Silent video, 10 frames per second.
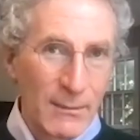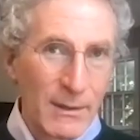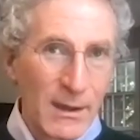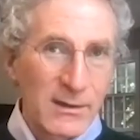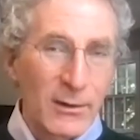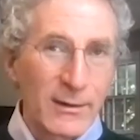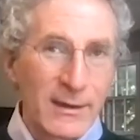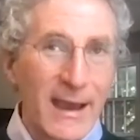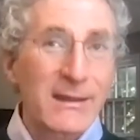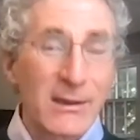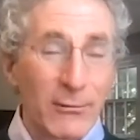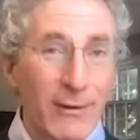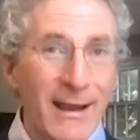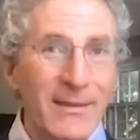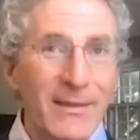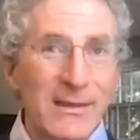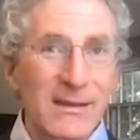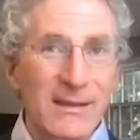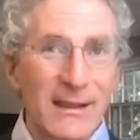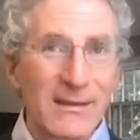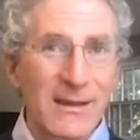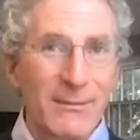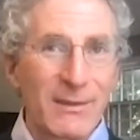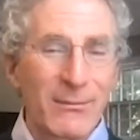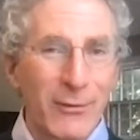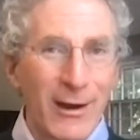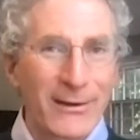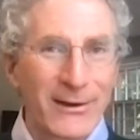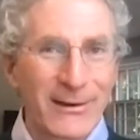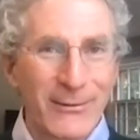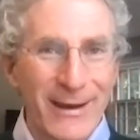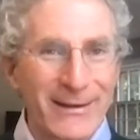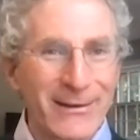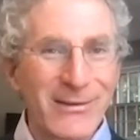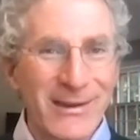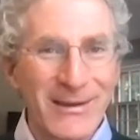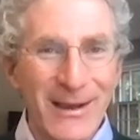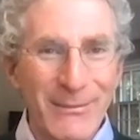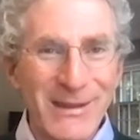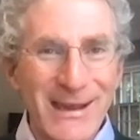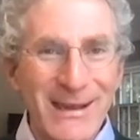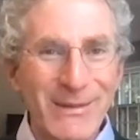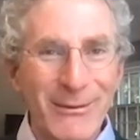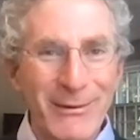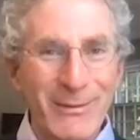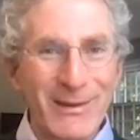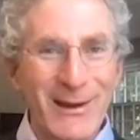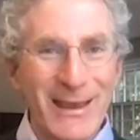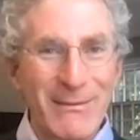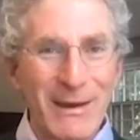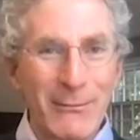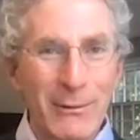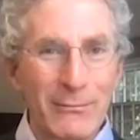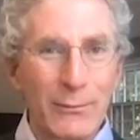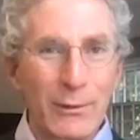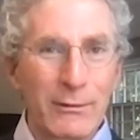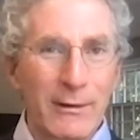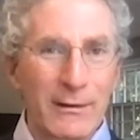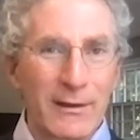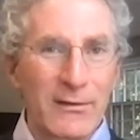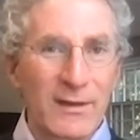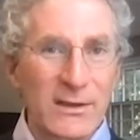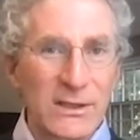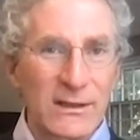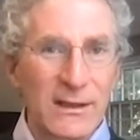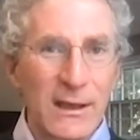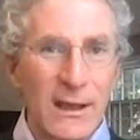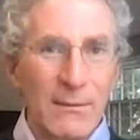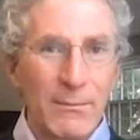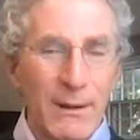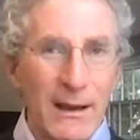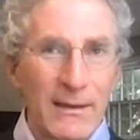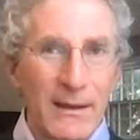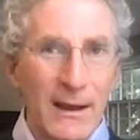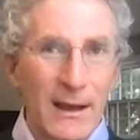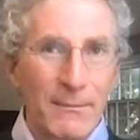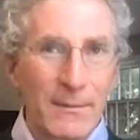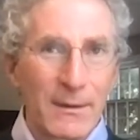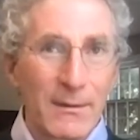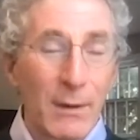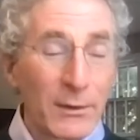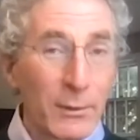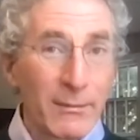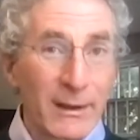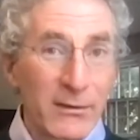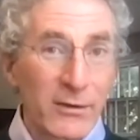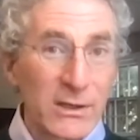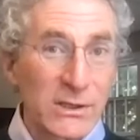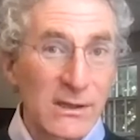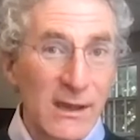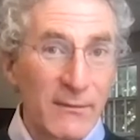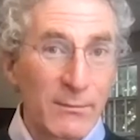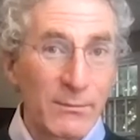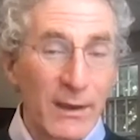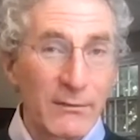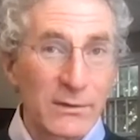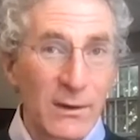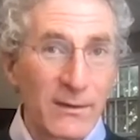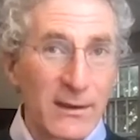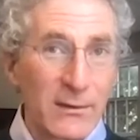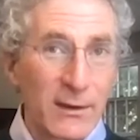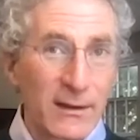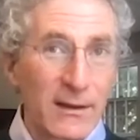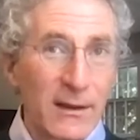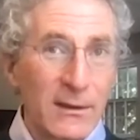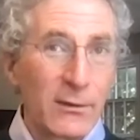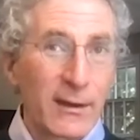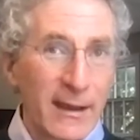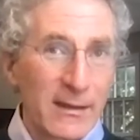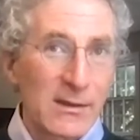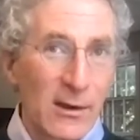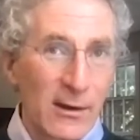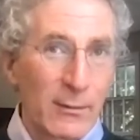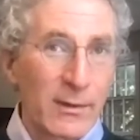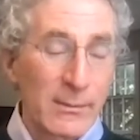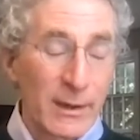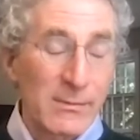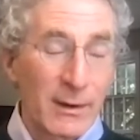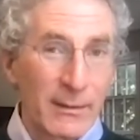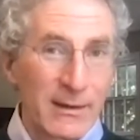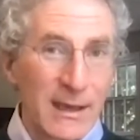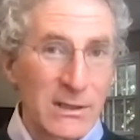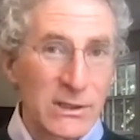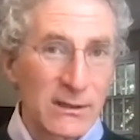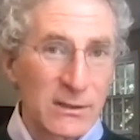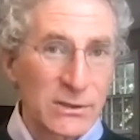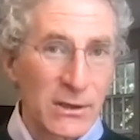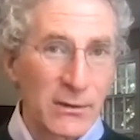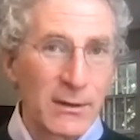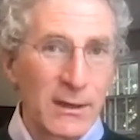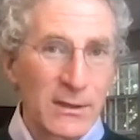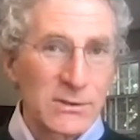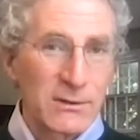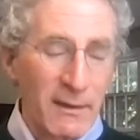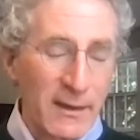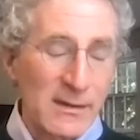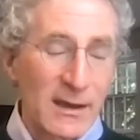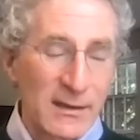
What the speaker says: So yes, you're right that some of the broader, grander schemes that we've been talking about would require legislation, but multiple administrations have shown that you can get started with some experimentation to show that these kinds